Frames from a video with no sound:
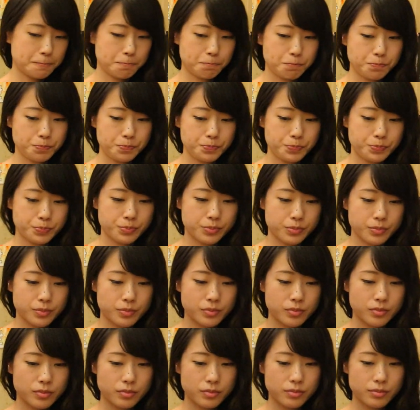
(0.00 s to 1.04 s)

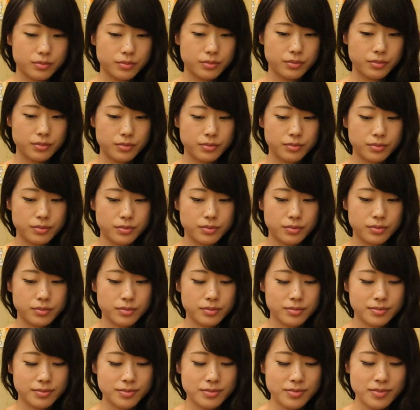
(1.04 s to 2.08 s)

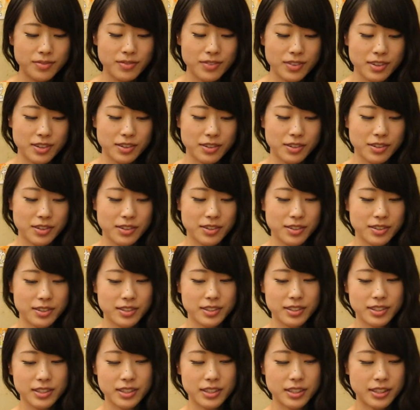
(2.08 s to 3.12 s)

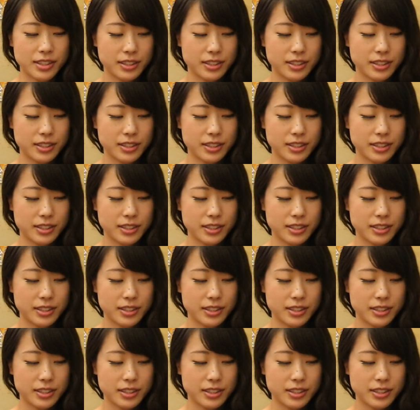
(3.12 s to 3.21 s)
This person isn't speaking.